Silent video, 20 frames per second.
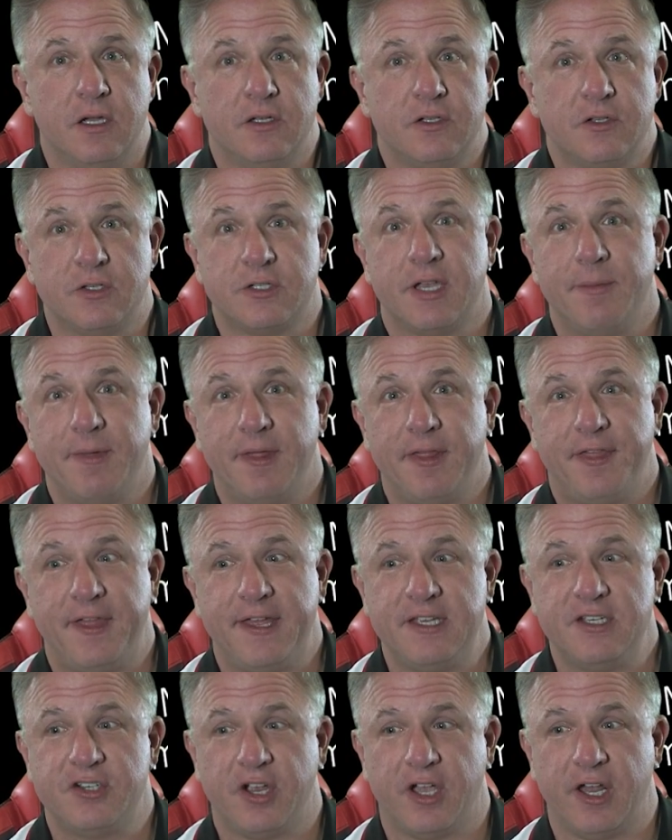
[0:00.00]
So some of the
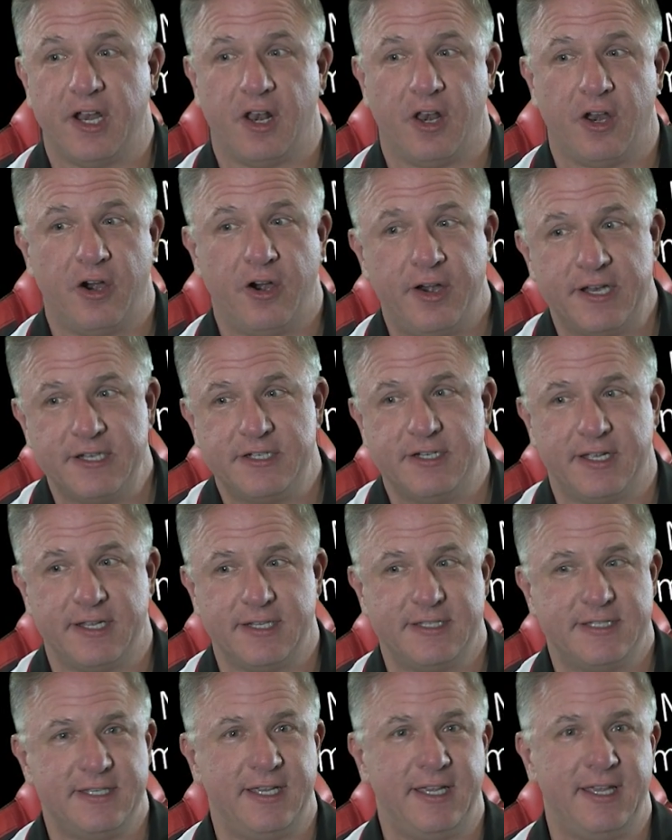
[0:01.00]
things you're going to learn, as you
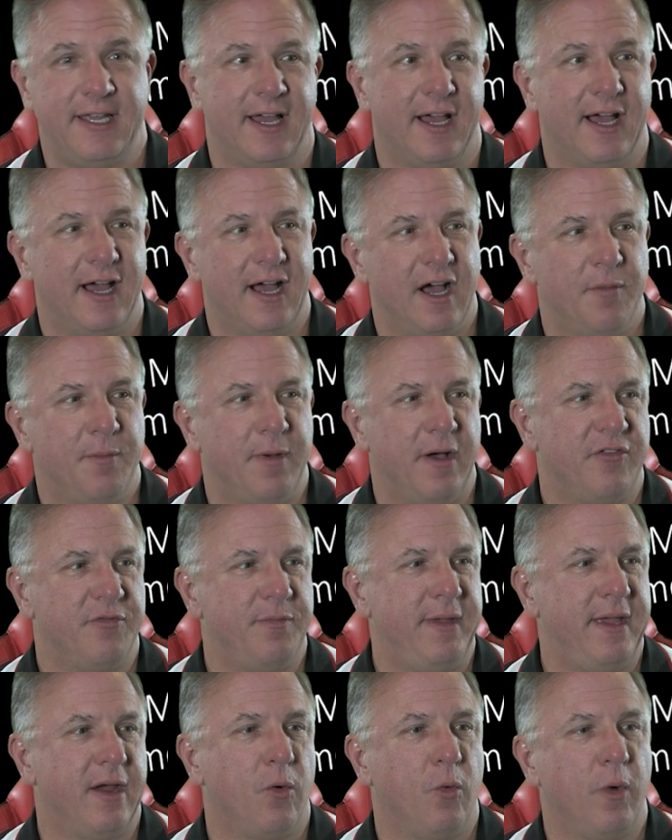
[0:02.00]
can see above
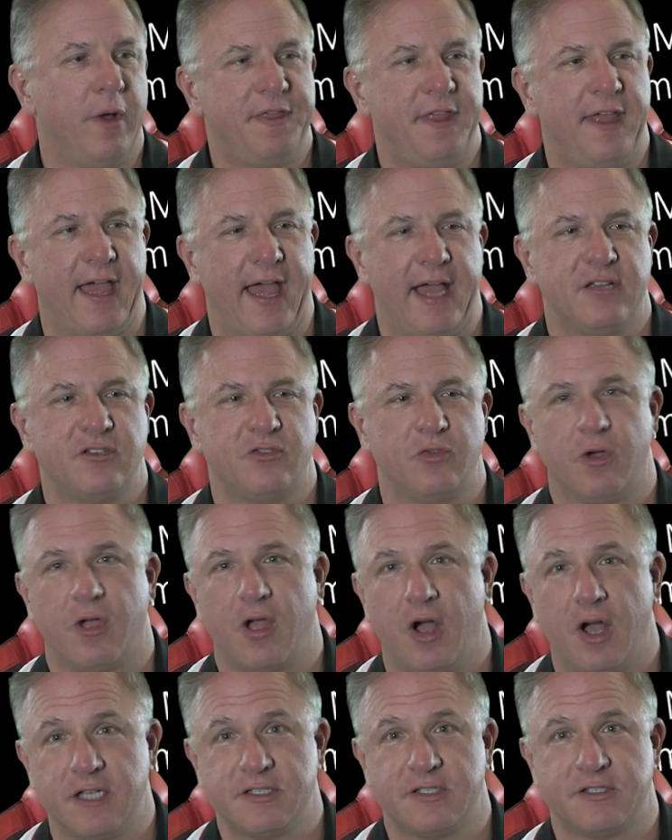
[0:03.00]
me, are what the actual
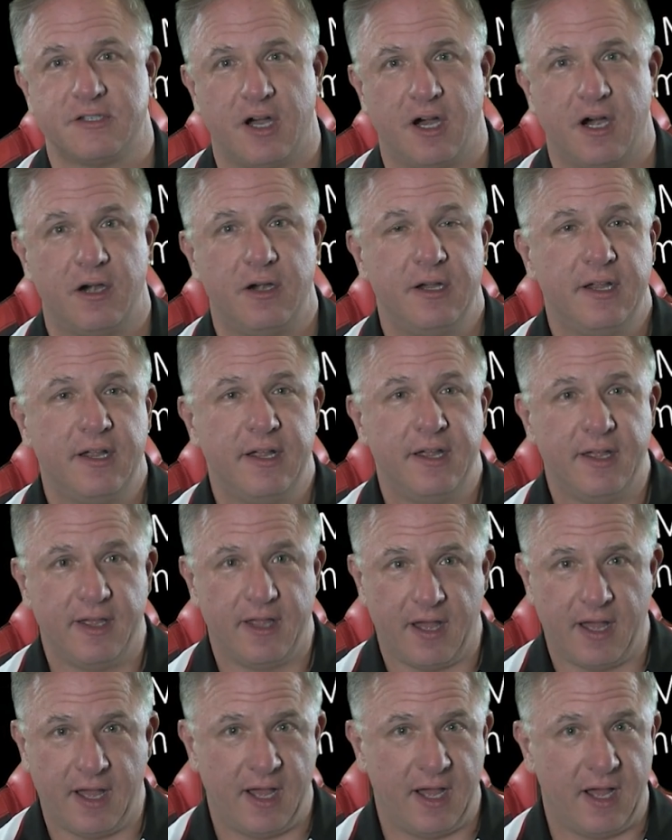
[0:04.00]
costs are
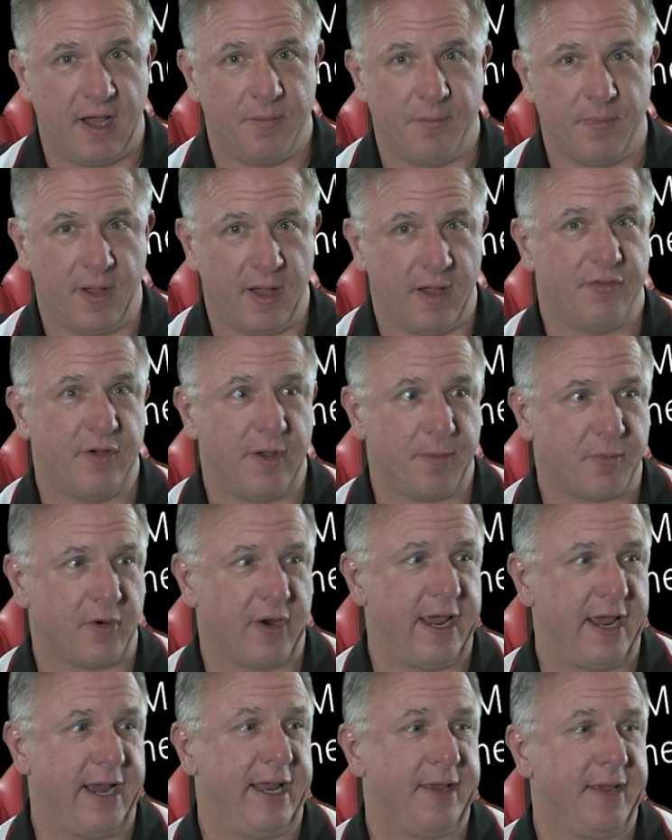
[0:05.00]
of
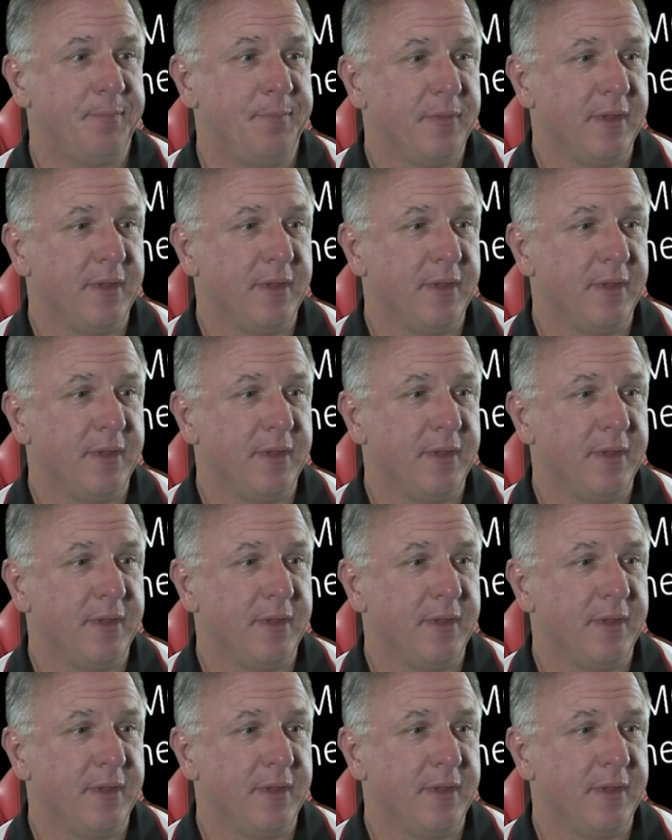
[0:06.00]
upgrading.